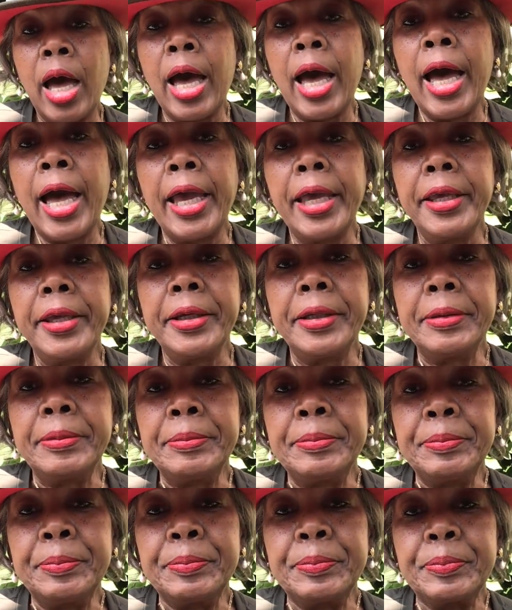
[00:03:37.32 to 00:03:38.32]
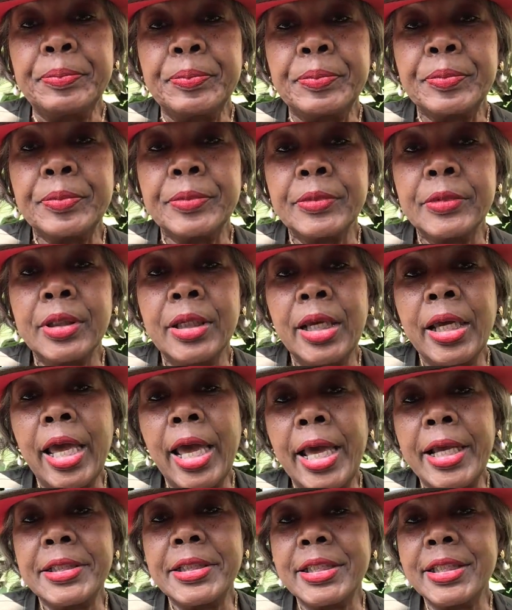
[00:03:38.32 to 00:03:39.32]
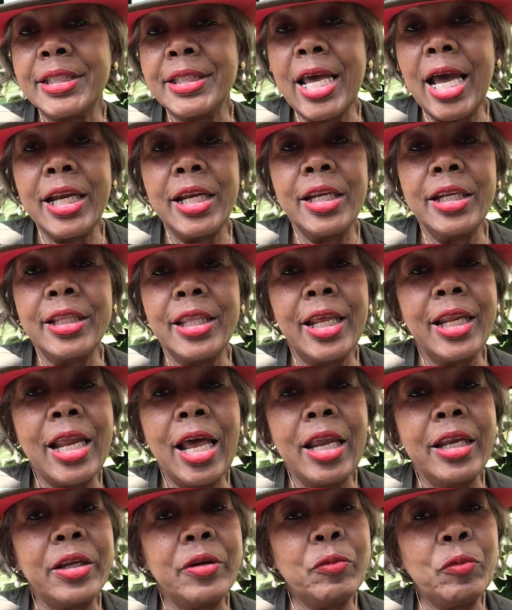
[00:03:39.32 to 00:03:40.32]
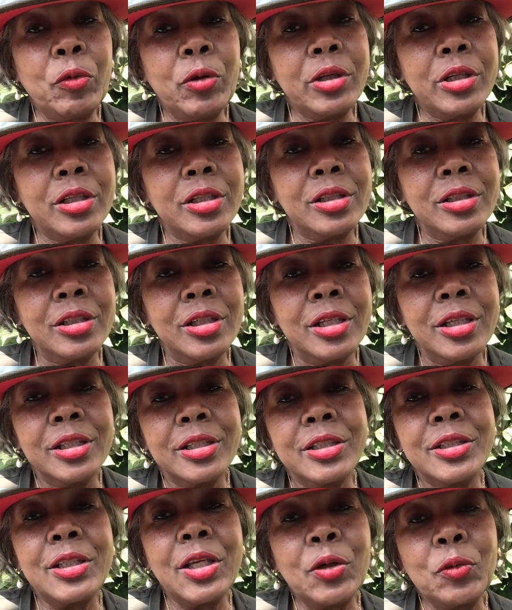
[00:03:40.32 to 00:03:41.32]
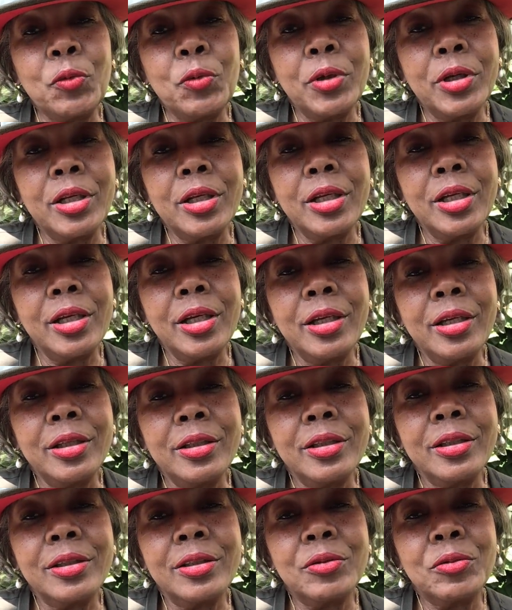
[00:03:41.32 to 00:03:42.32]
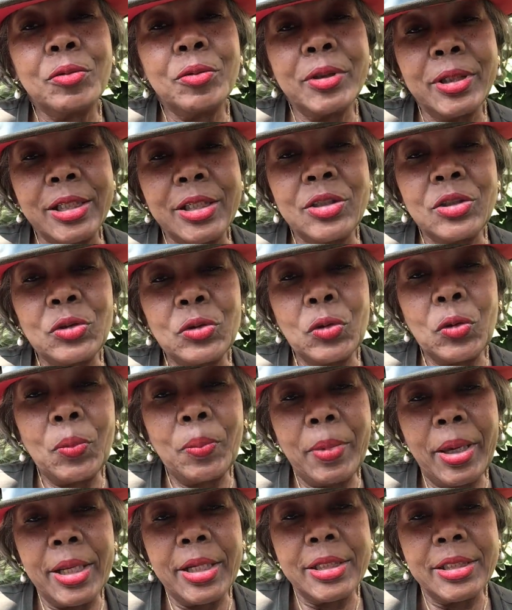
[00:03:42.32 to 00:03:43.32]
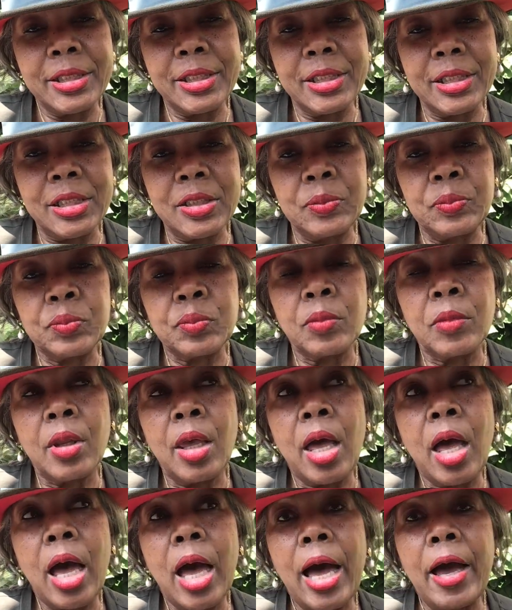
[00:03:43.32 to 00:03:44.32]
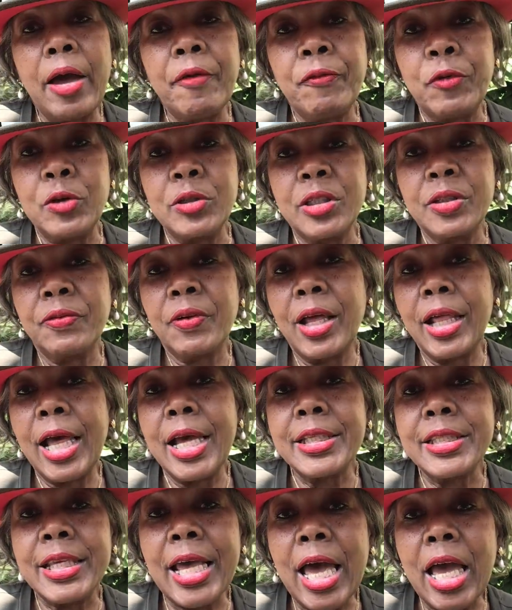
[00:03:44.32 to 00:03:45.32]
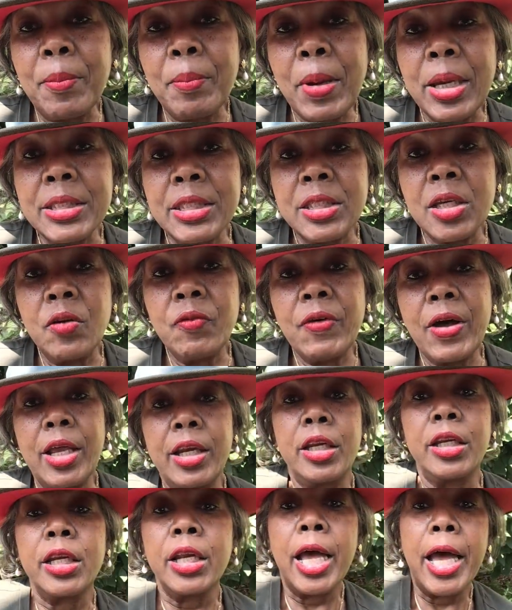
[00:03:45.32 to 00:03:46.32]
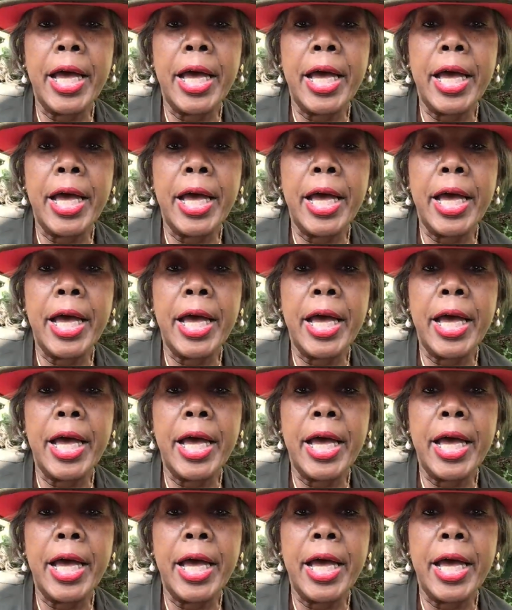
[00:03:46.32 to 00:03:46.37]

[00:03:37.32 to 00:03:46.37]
I had decided that I didn't want to stick with a traditional medicine. First of all, I signed myself out of the